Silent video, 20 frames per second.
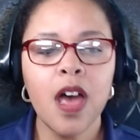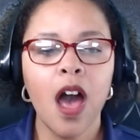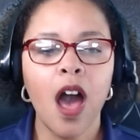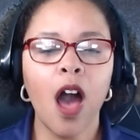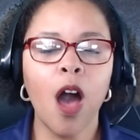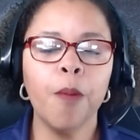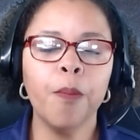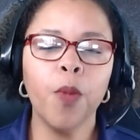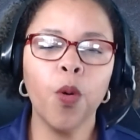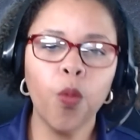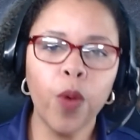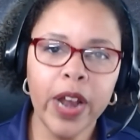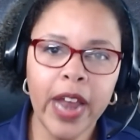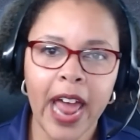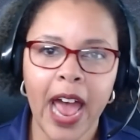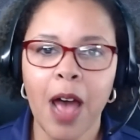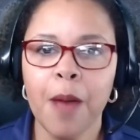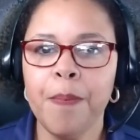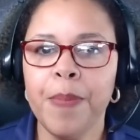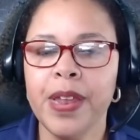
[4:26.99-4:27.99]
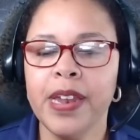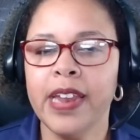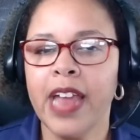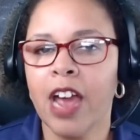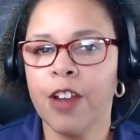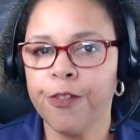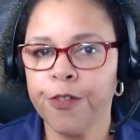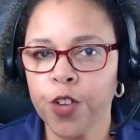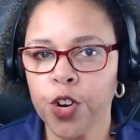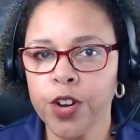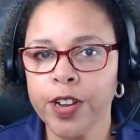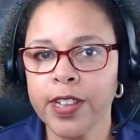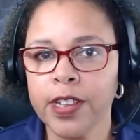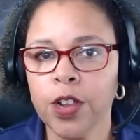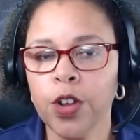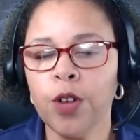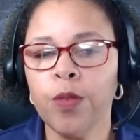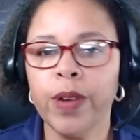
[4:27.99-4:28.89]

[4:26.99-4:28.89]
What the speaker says: What happened at first though,